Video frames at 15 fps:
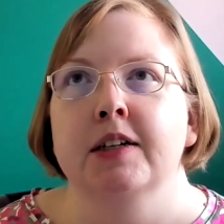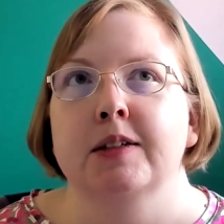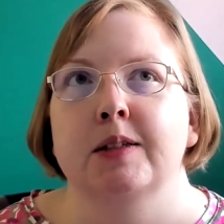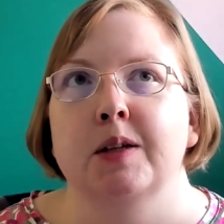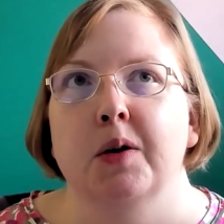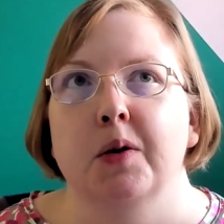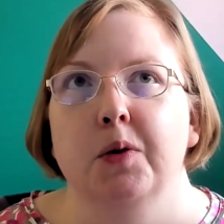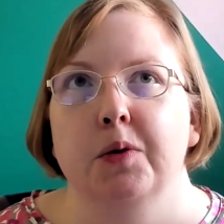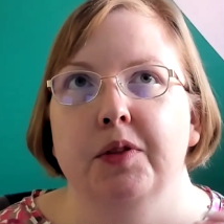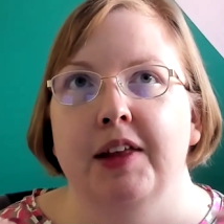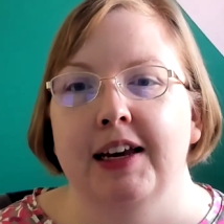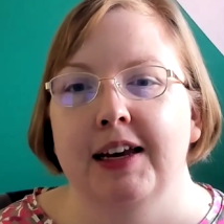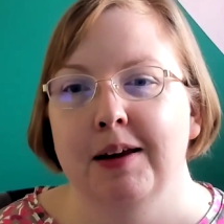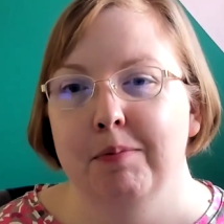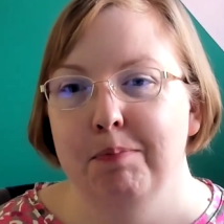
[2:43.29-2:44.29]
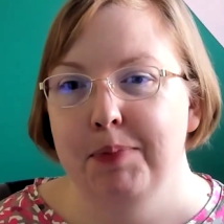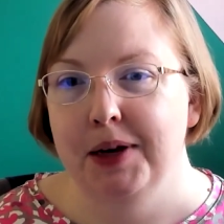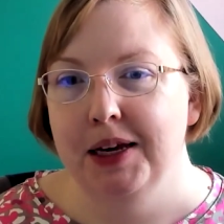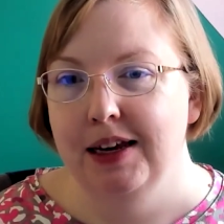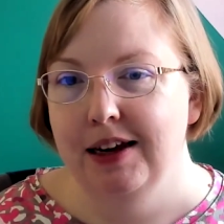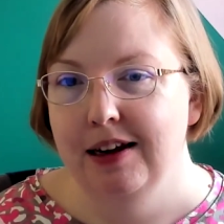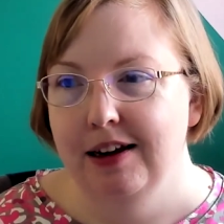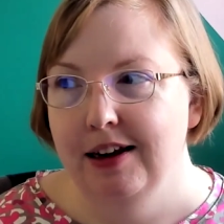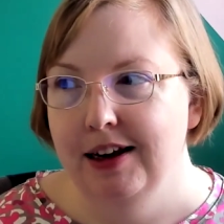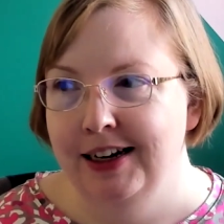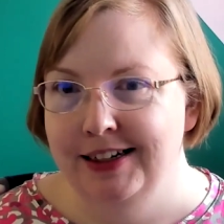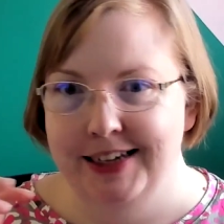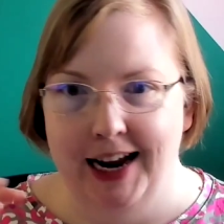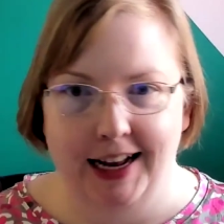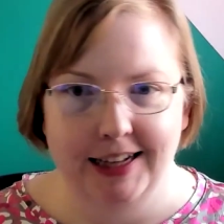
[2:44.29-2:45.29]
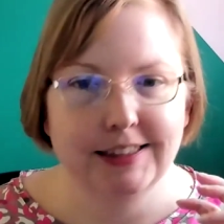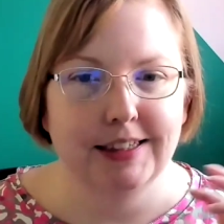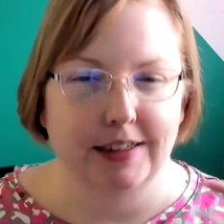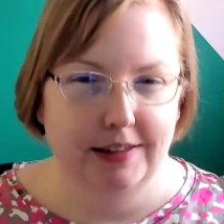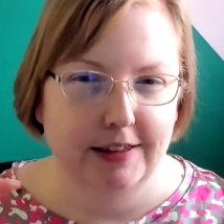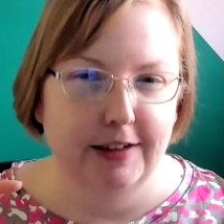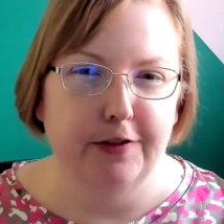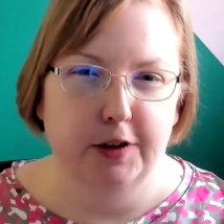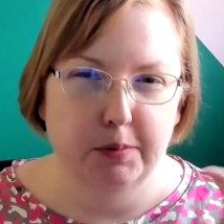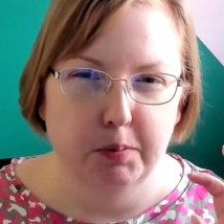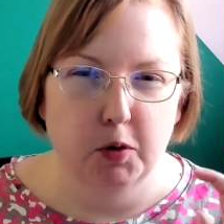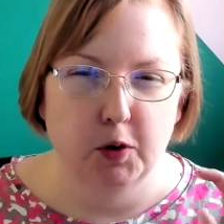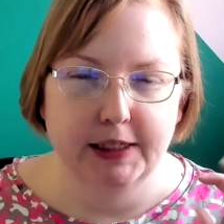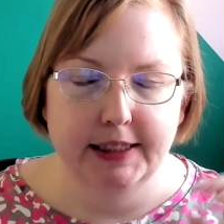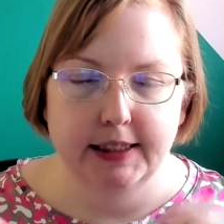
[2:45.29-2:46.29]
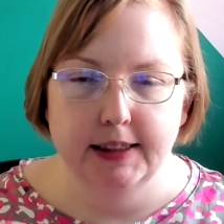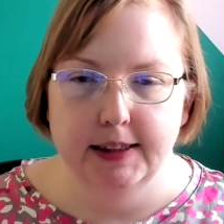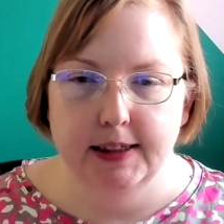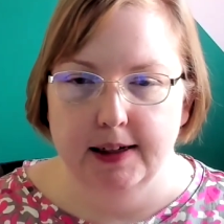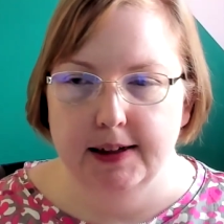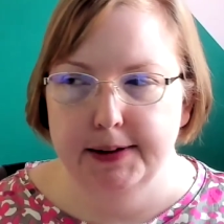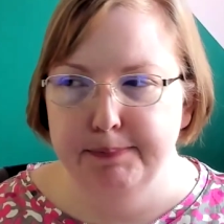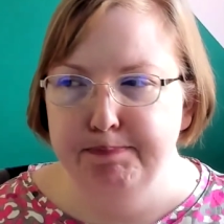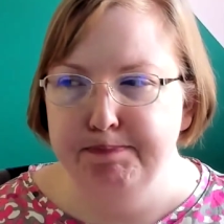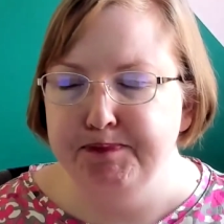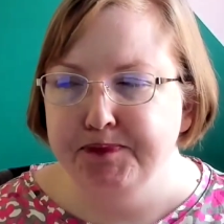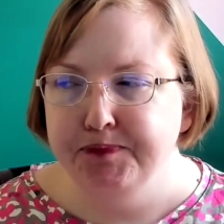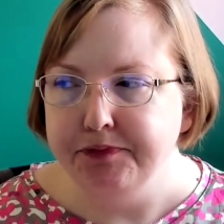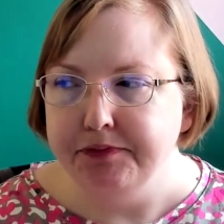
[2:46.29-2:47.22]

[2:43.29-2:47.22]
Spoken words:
So they can be intense at different points in time.